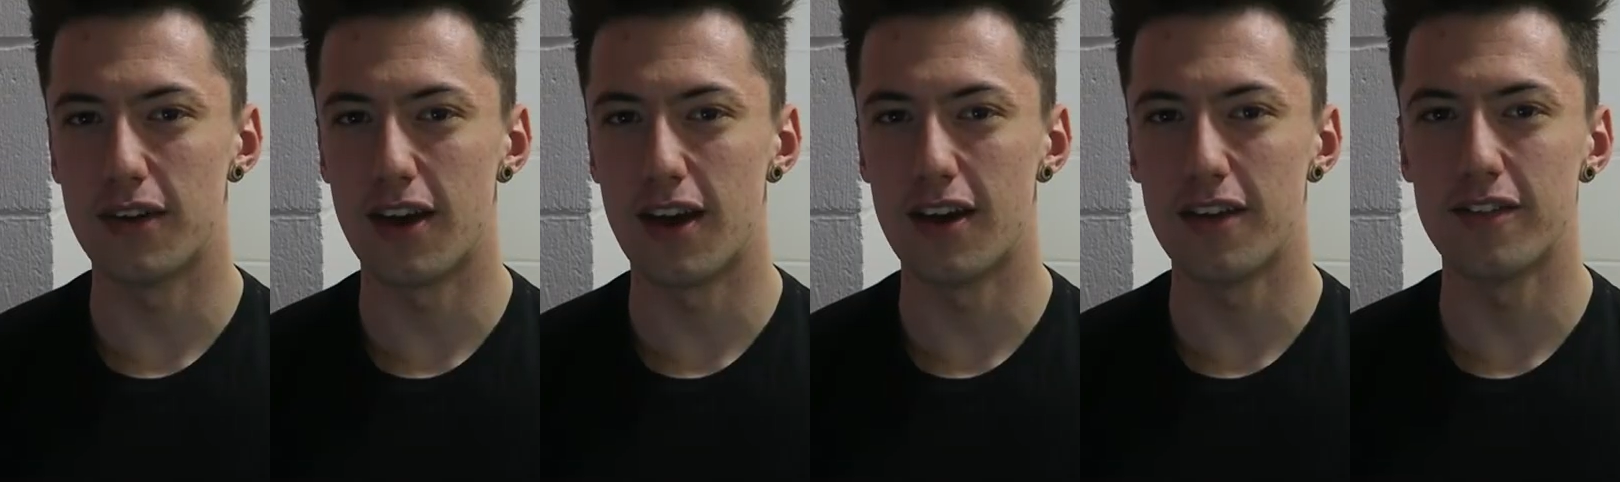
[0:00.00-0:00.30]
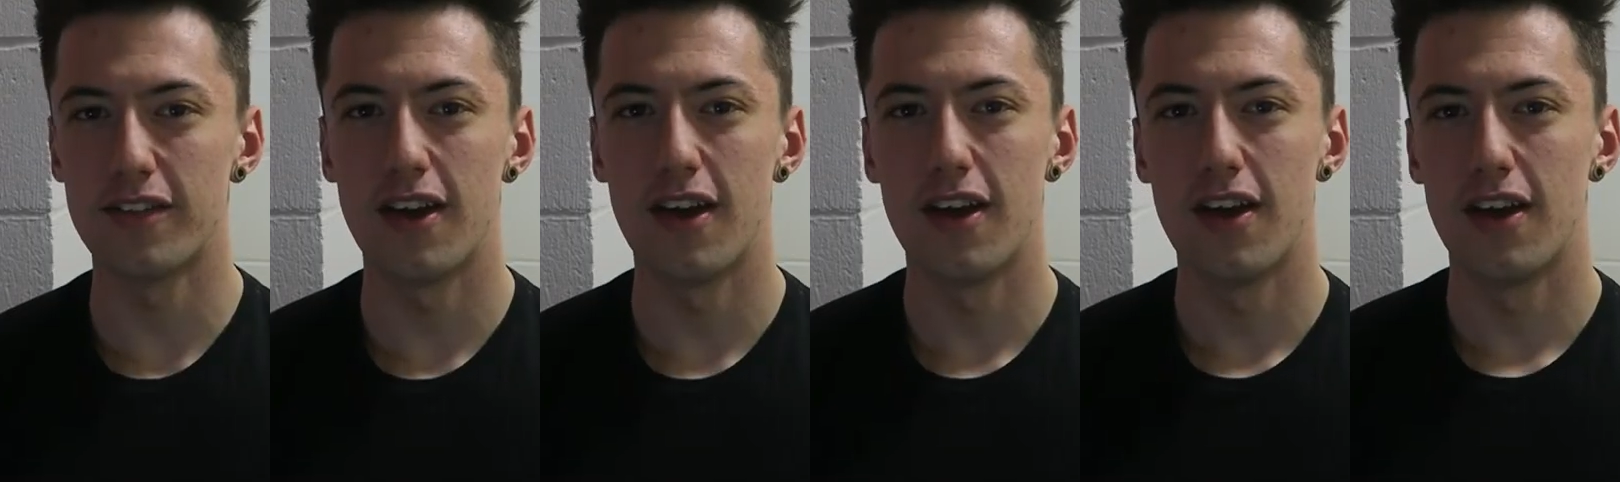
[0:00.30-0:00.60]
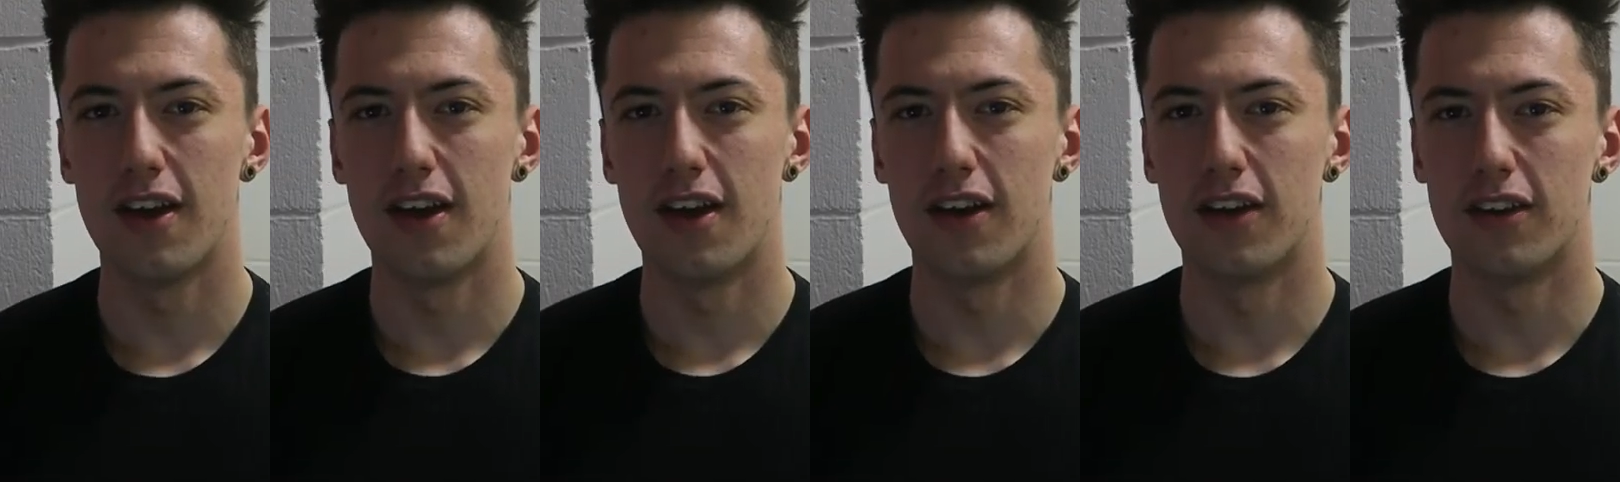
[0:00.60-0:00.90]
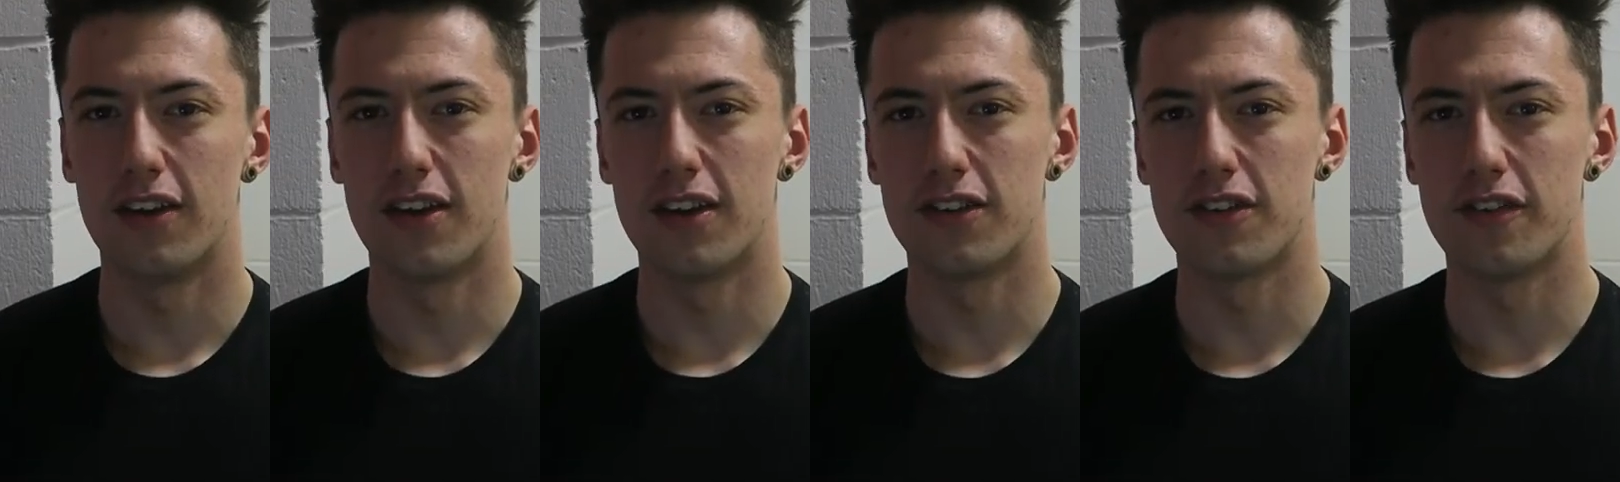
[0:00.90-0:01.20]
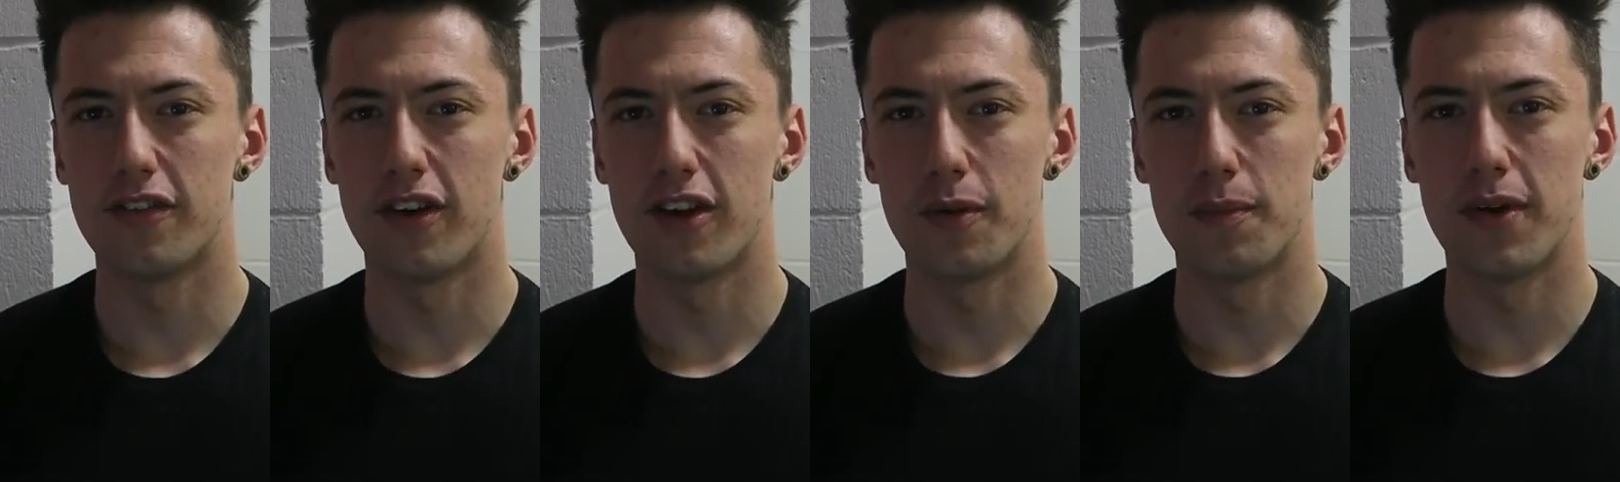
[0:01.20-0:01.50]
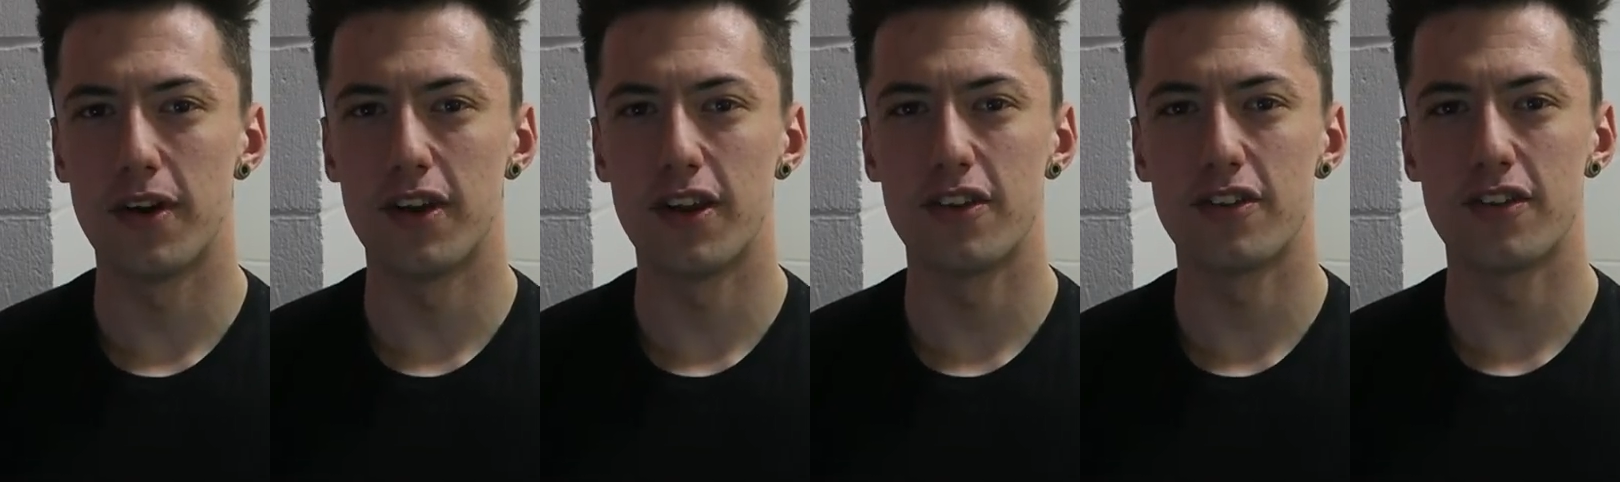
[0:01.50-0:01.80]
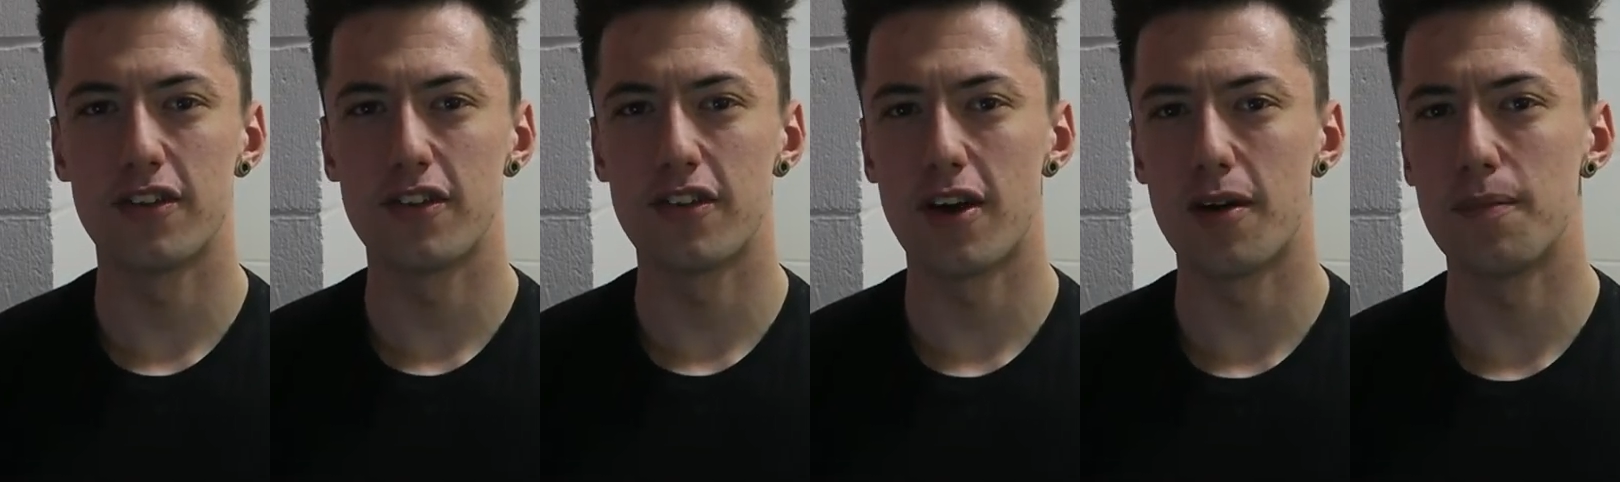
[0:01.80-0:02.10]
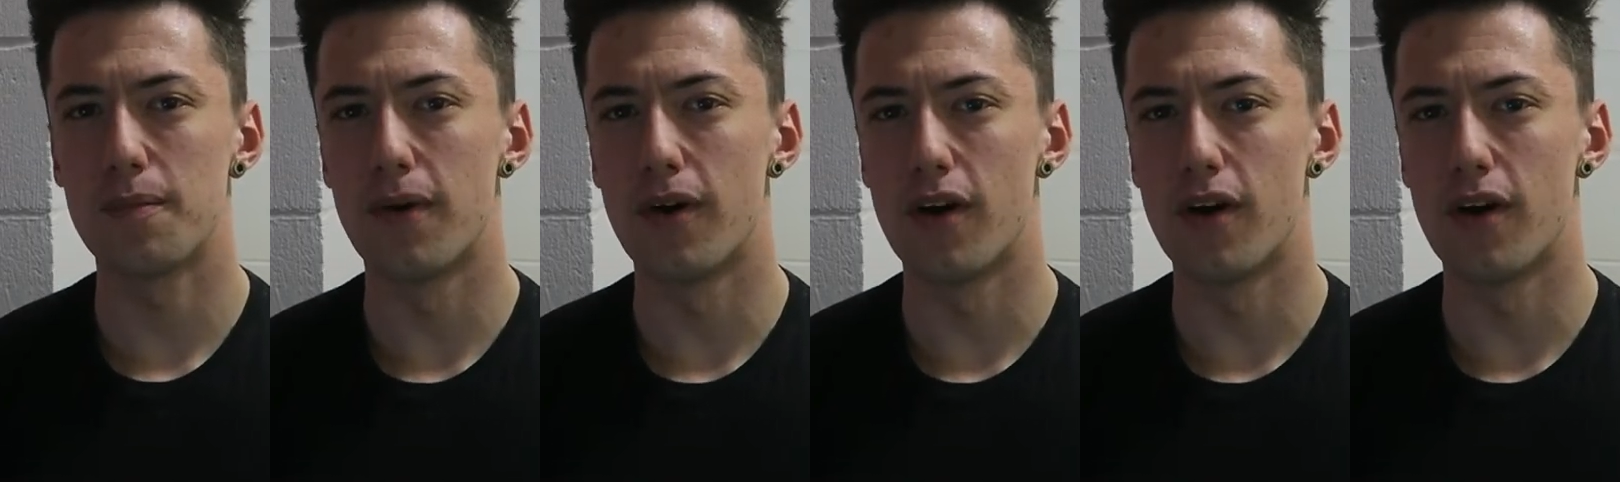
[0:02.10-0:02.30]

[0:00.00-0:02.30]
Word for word: you have, unless you follow me on Instagram,